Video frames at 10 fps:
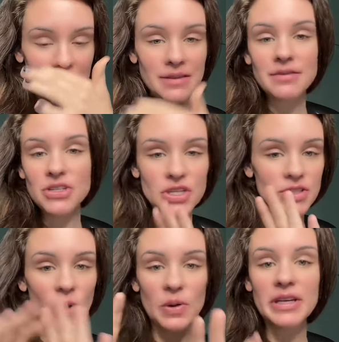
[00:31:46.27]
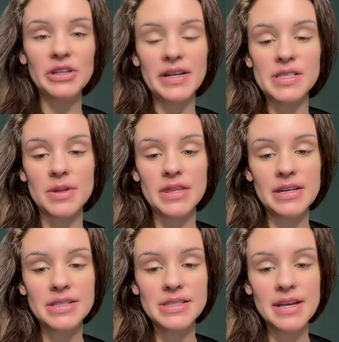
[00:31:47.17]
well, she totally agrees with
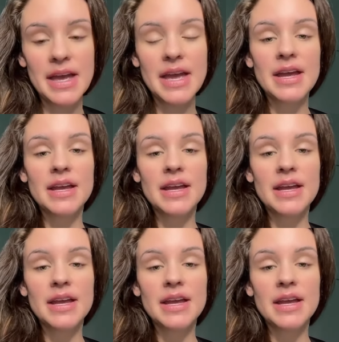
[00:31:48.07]
this.